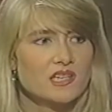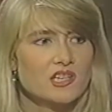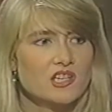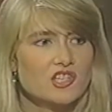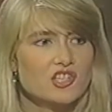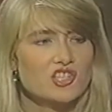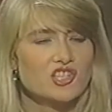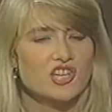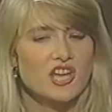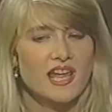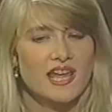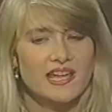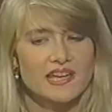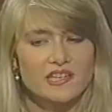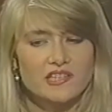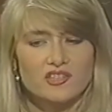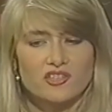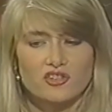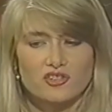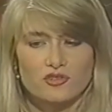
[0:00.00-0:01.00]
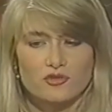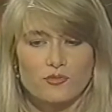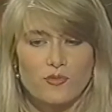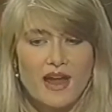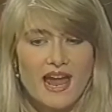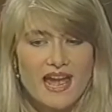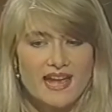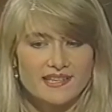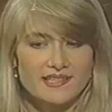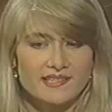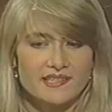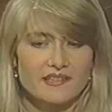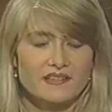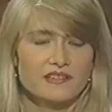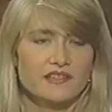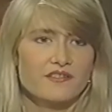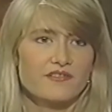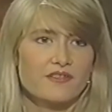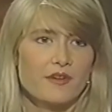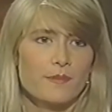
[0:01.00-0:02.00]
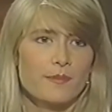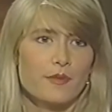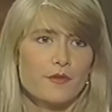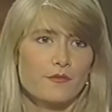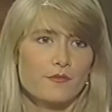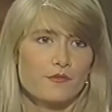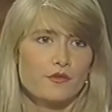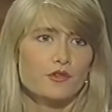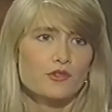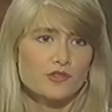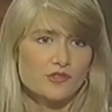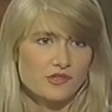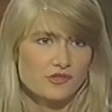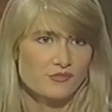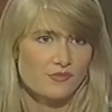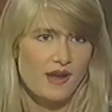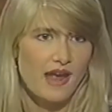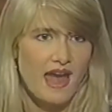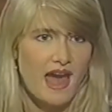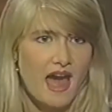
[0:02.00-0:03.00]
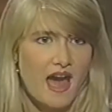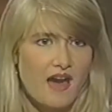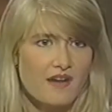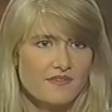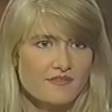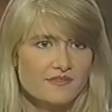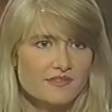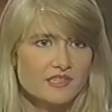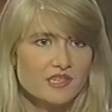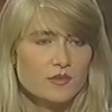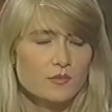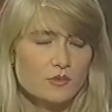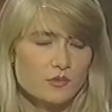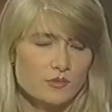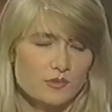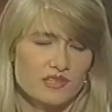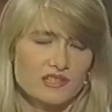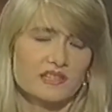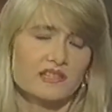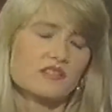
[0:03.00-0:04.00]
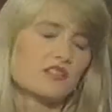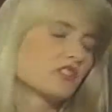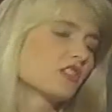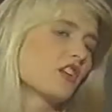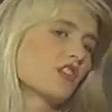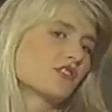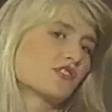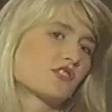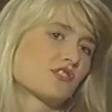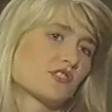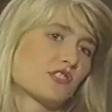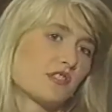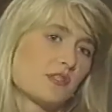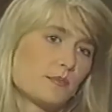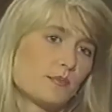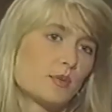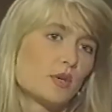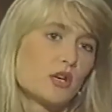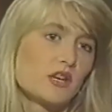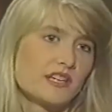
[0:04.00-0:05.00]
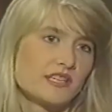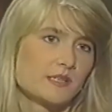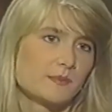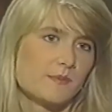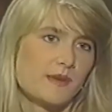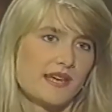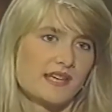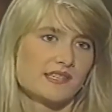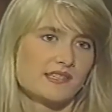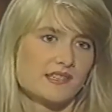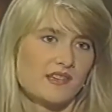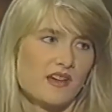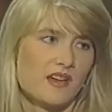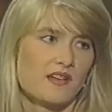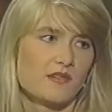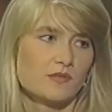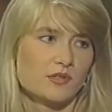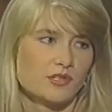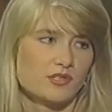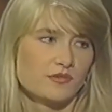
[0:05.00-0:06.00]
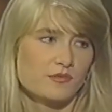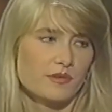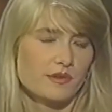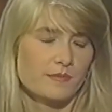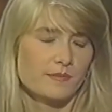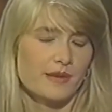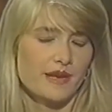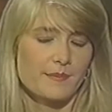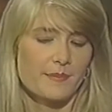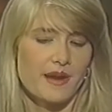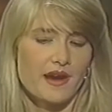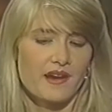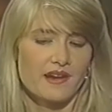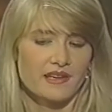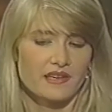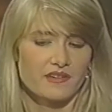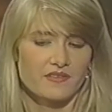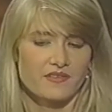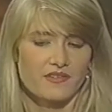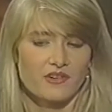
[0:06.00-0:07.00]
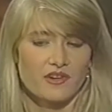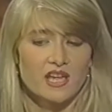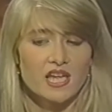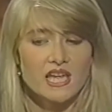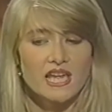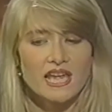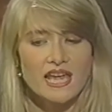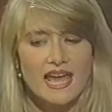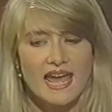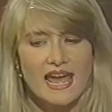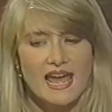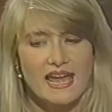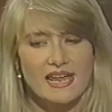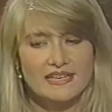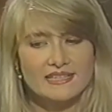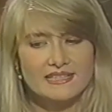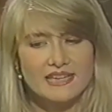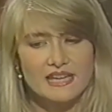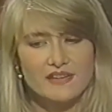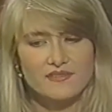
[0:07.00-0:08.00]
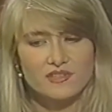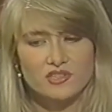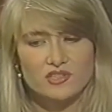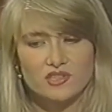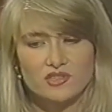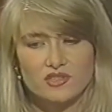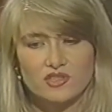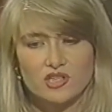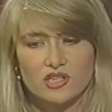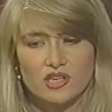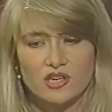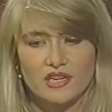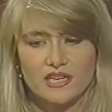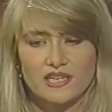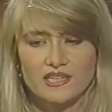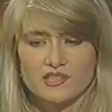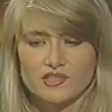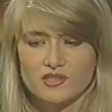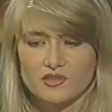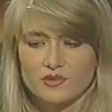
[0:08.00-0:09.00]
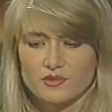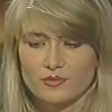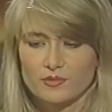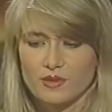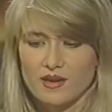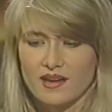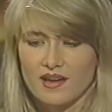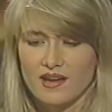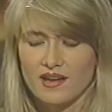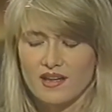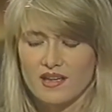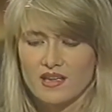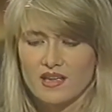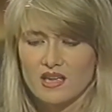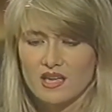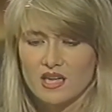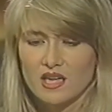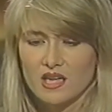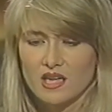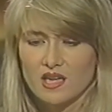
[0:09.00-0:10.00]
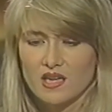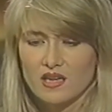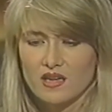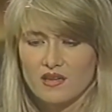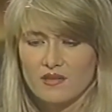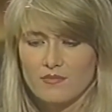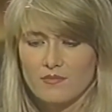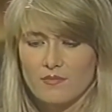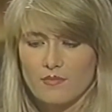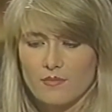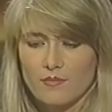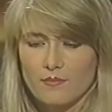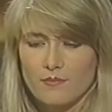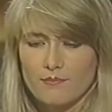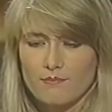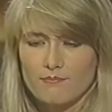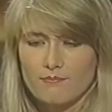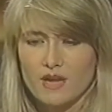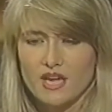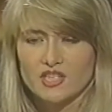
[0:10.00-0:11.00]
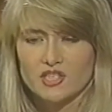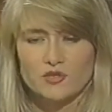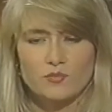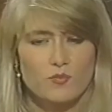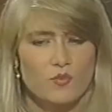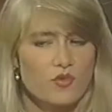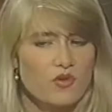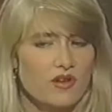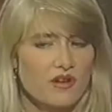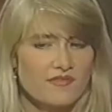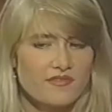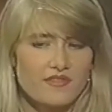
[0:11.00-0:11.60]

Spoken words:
changed drastically from the first draft, which was a little closer to the book it's based on, which is written by Barry Gifford, and David took it into much more of a